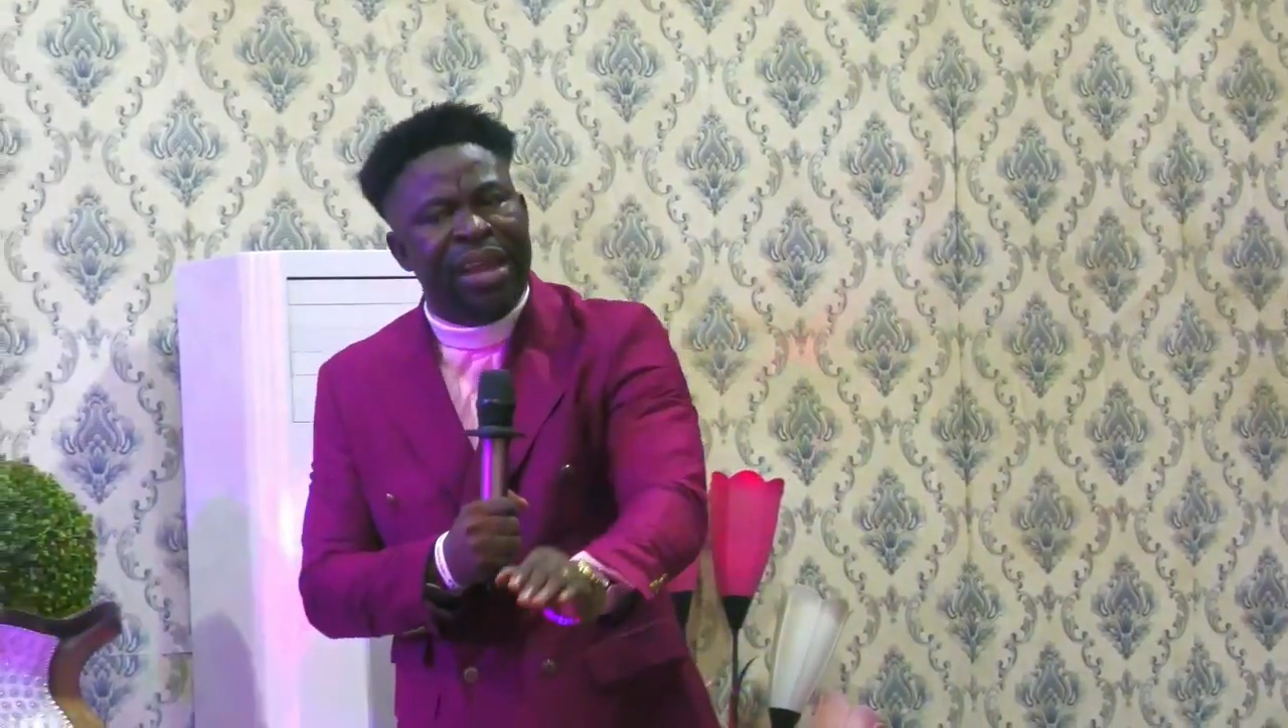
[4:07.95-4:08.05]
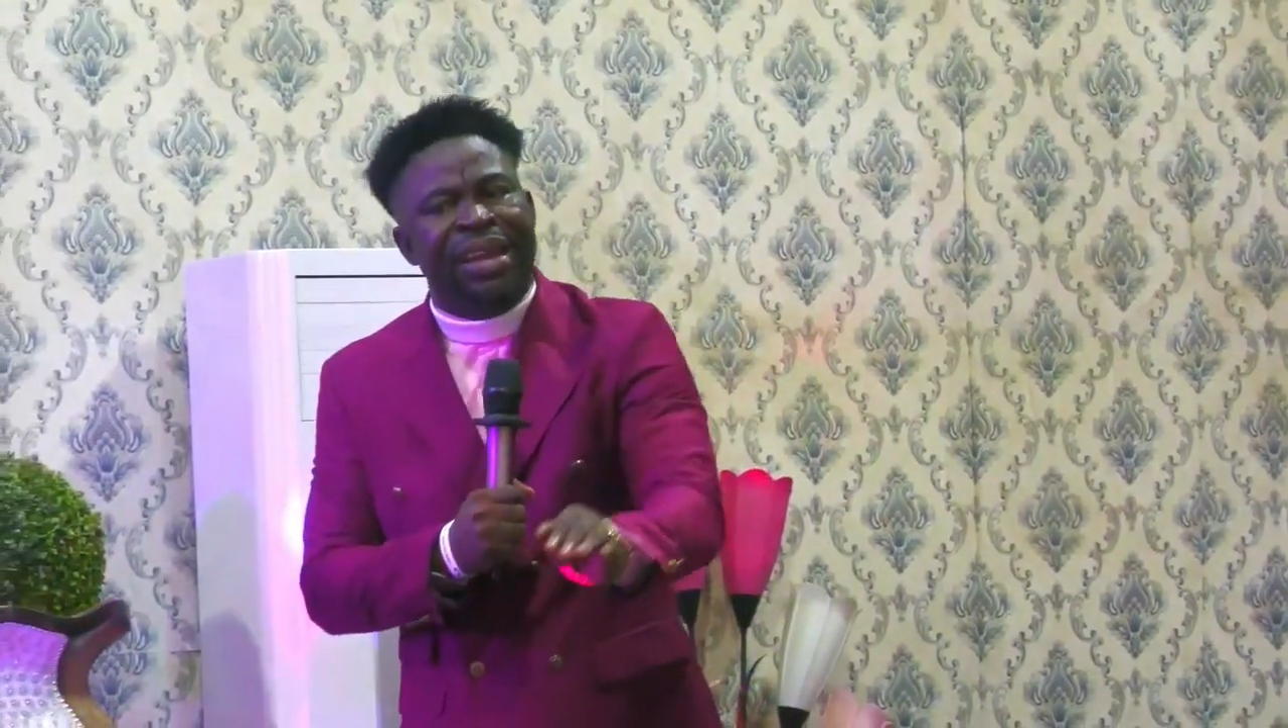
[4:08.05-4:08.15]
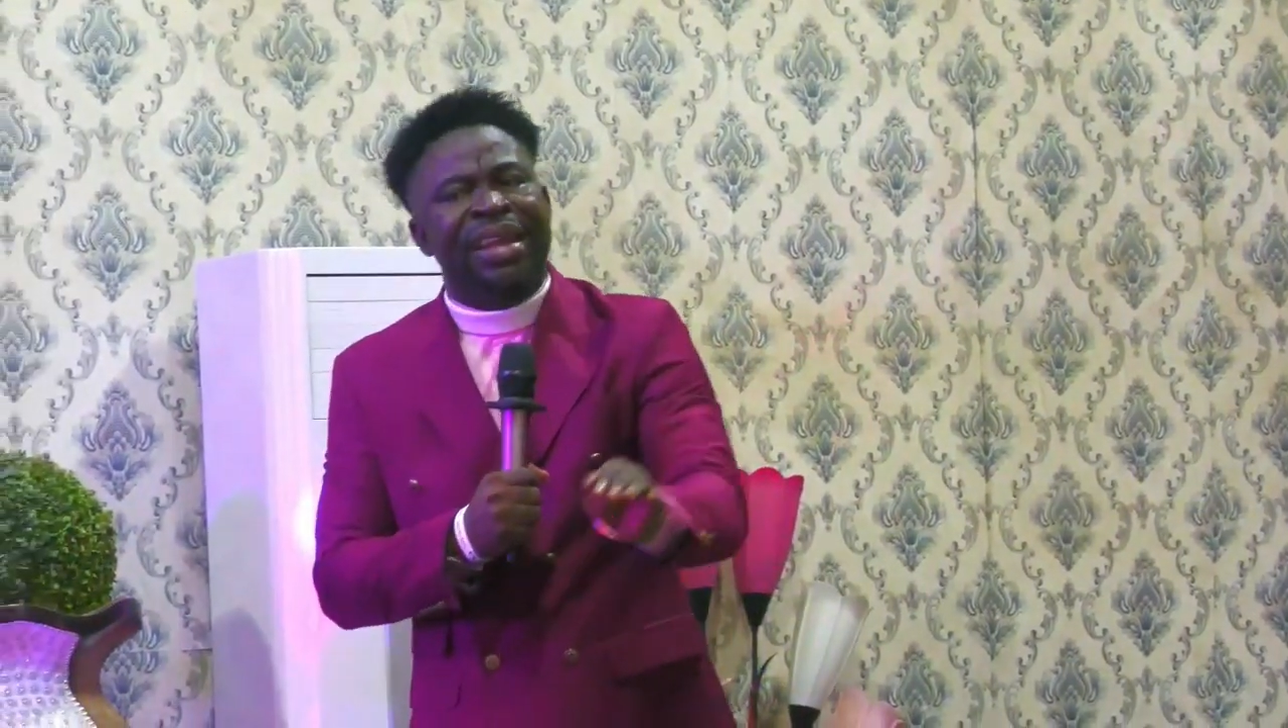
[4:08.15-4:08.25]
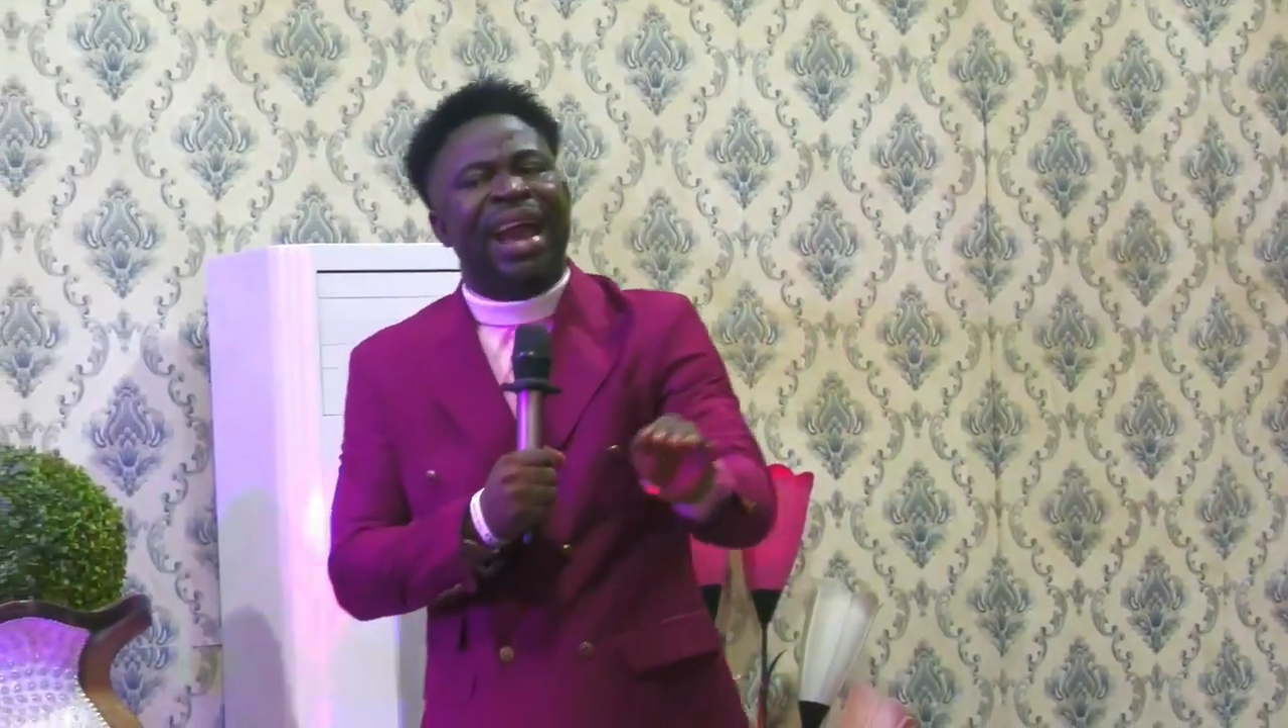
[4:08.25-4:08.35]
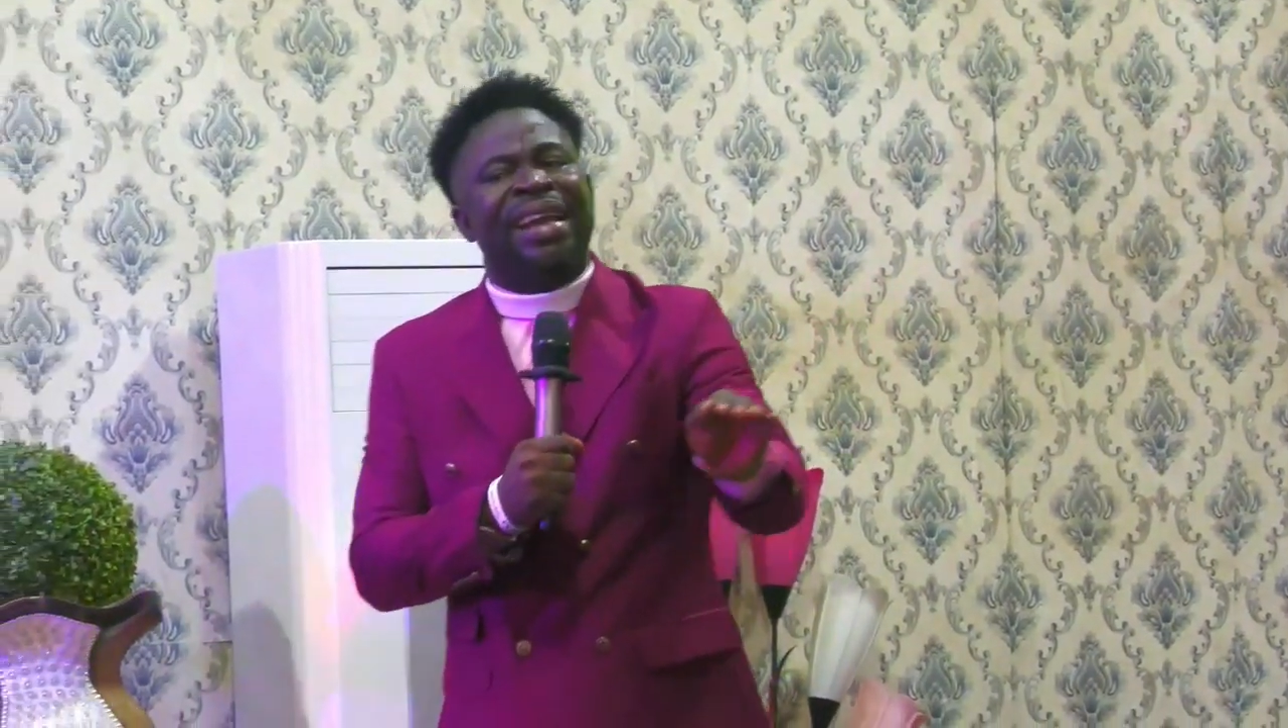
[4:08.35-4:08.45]

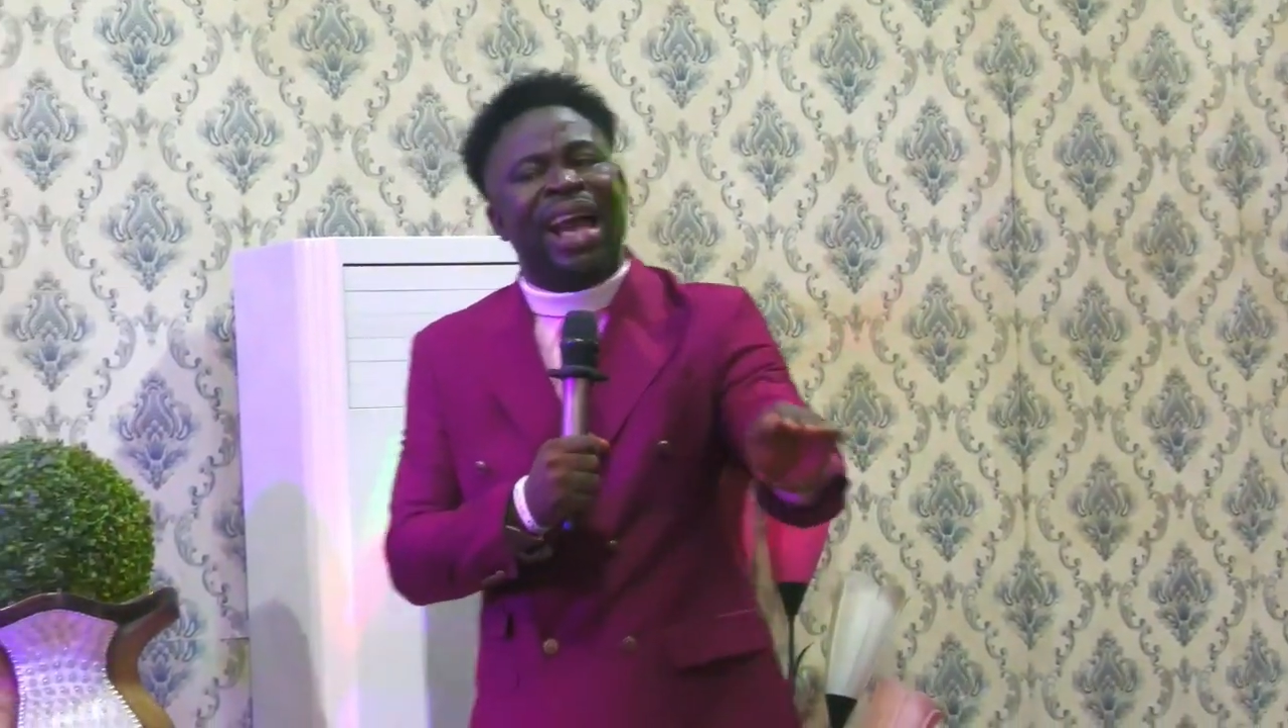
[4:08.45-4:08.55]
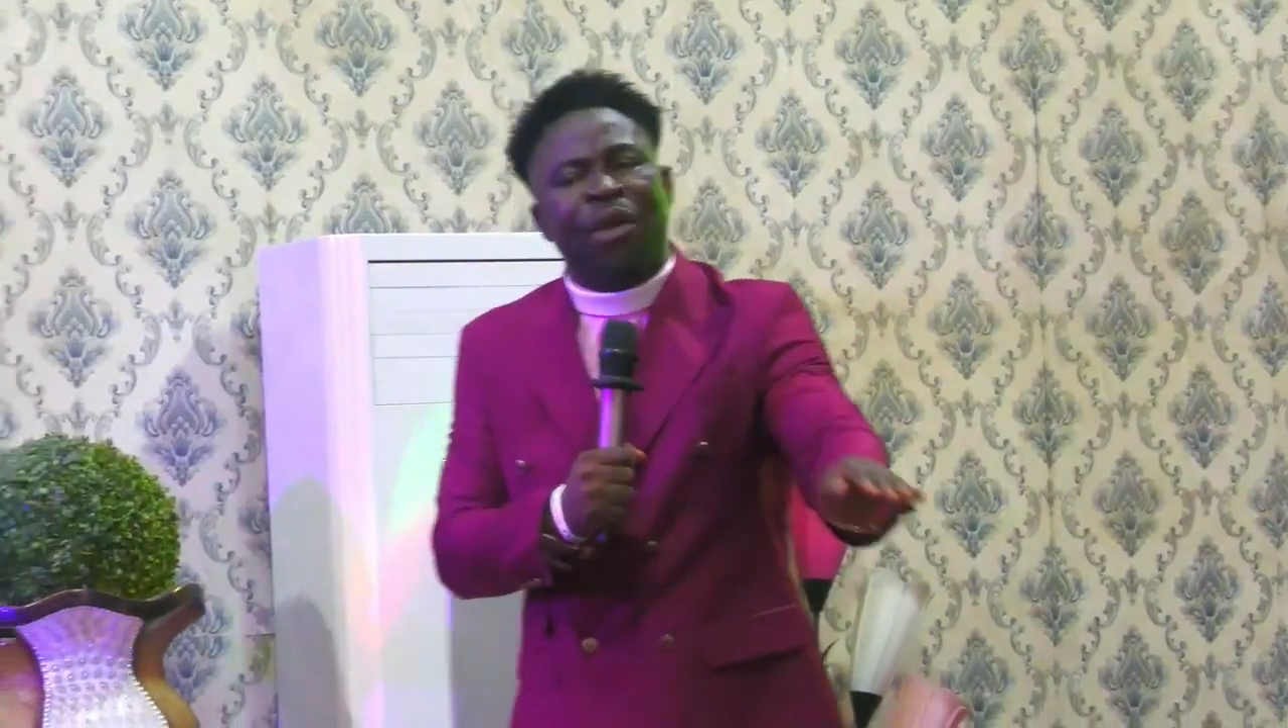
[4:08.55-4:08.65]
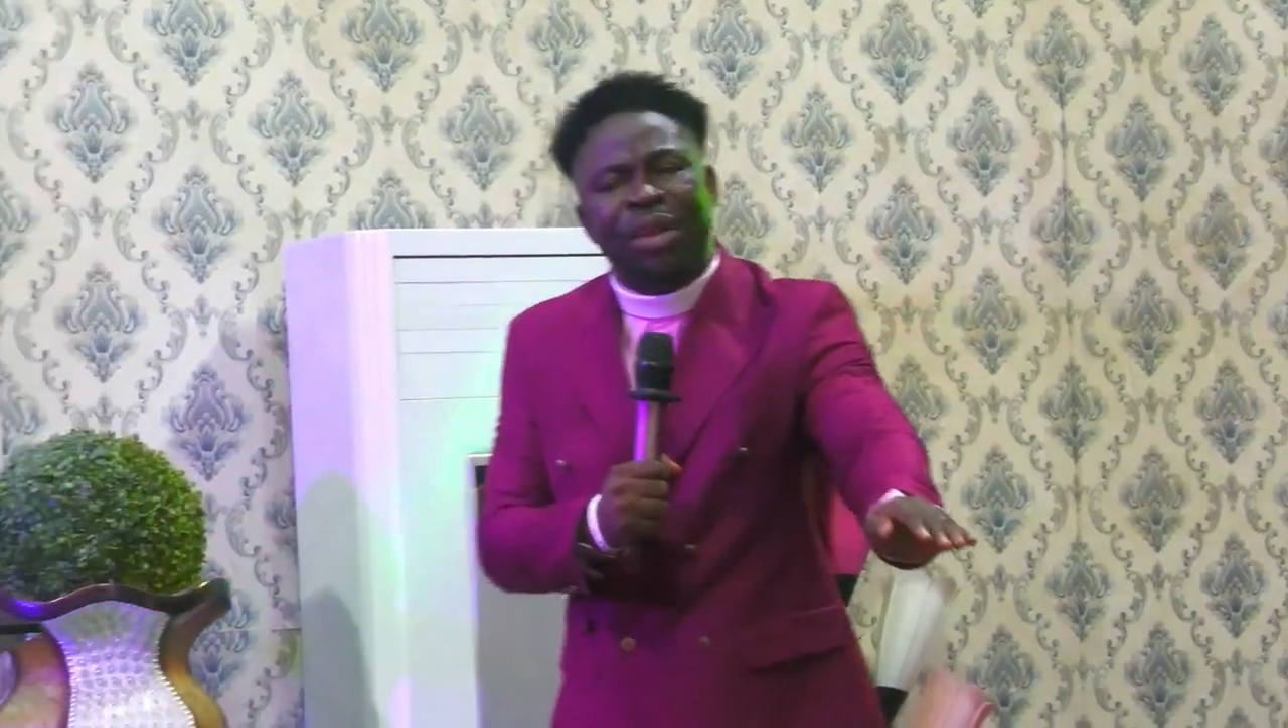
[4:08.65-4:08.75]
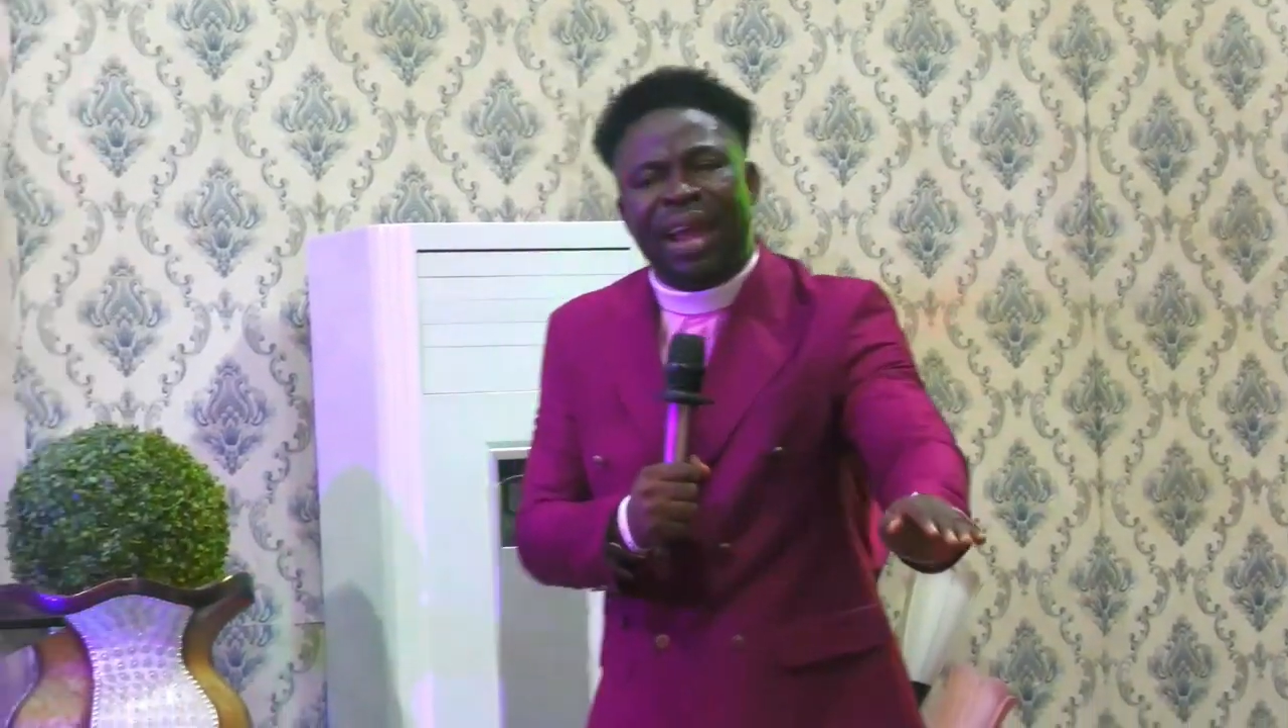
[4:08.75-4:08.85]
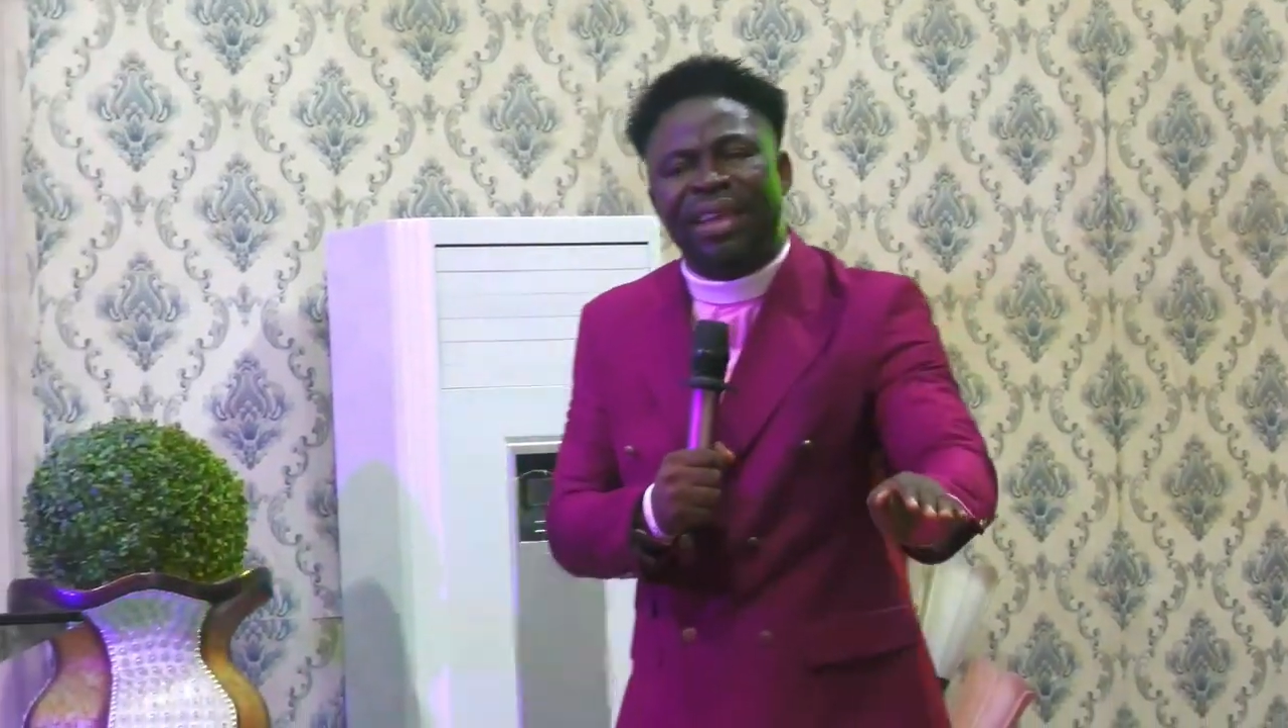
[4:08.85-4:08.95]
They are
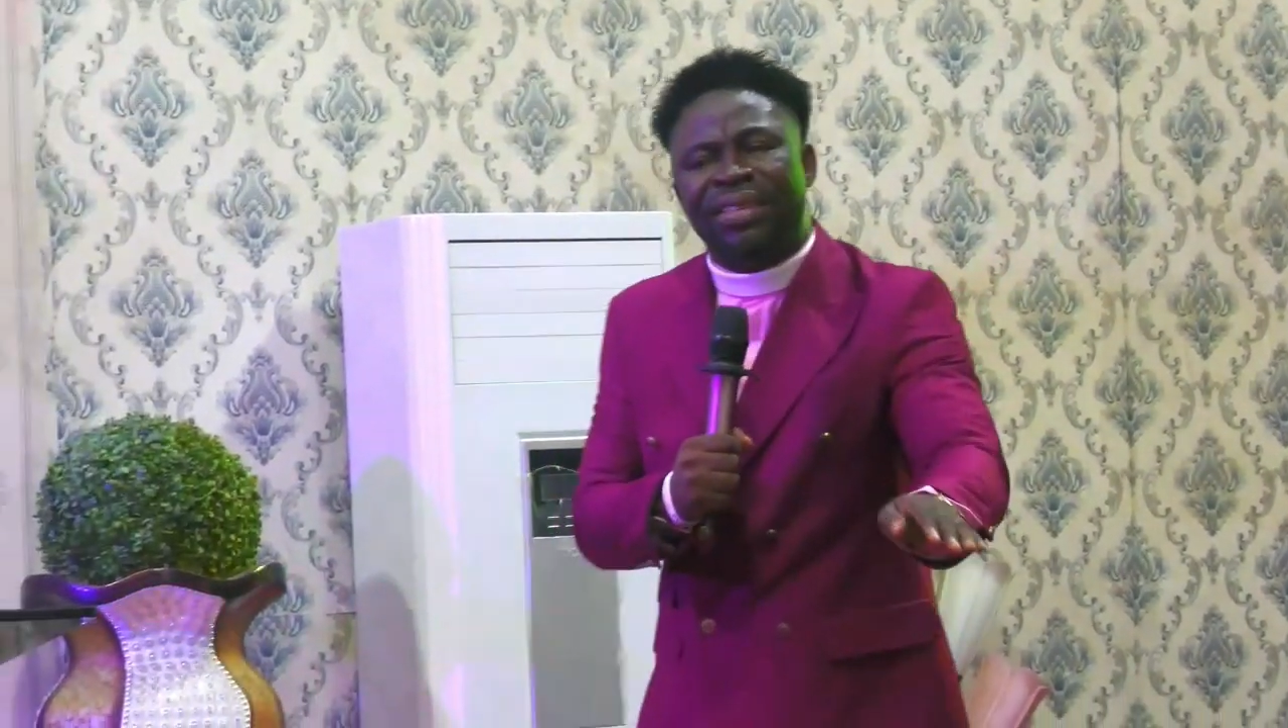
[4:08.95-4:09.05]
carrying that